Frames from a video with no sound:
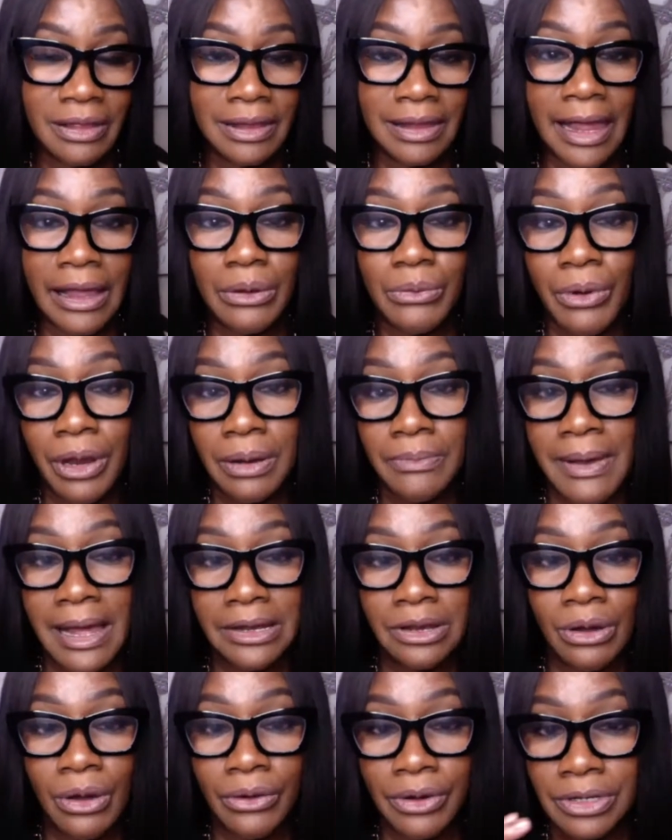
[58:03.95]
like one of my
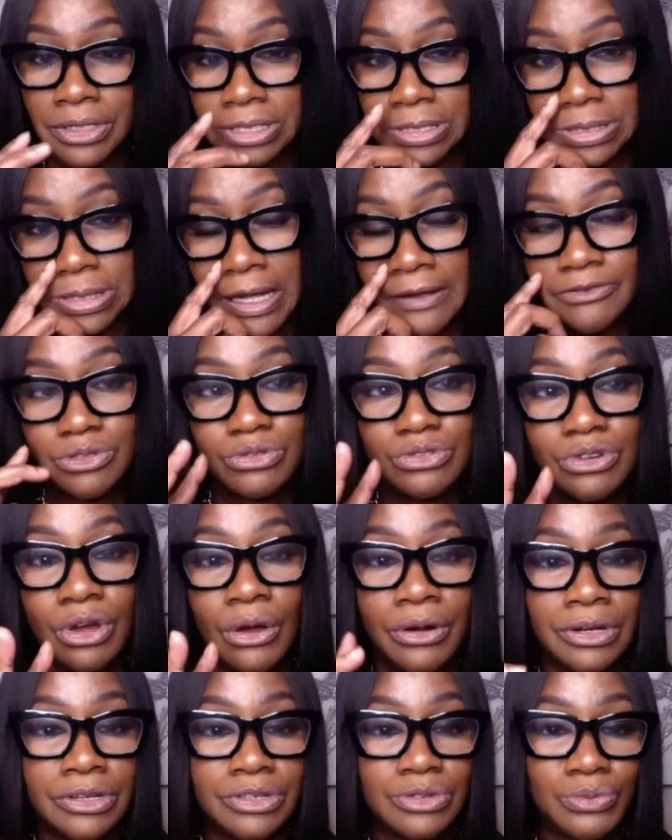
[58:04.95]
daughters, I have two
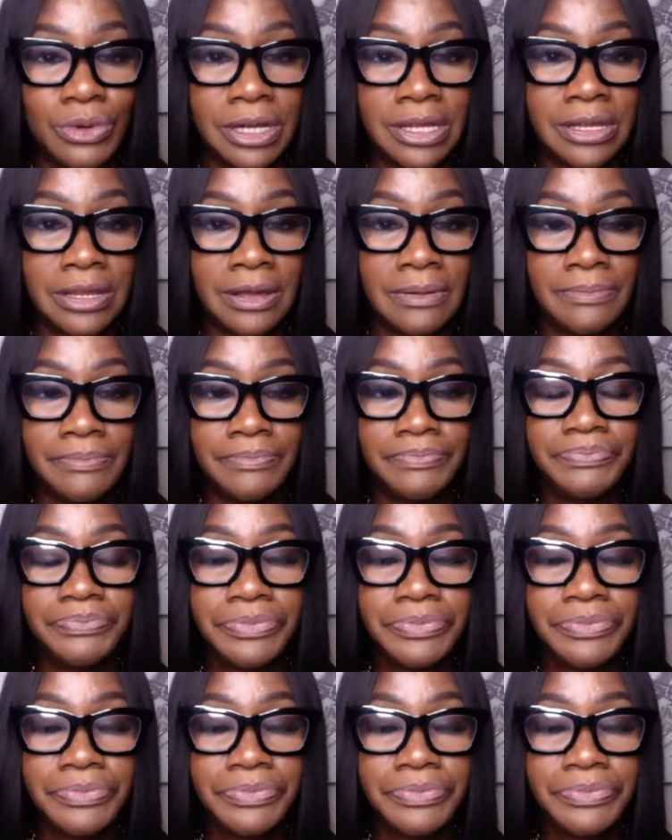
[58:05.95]
daughters, one of them,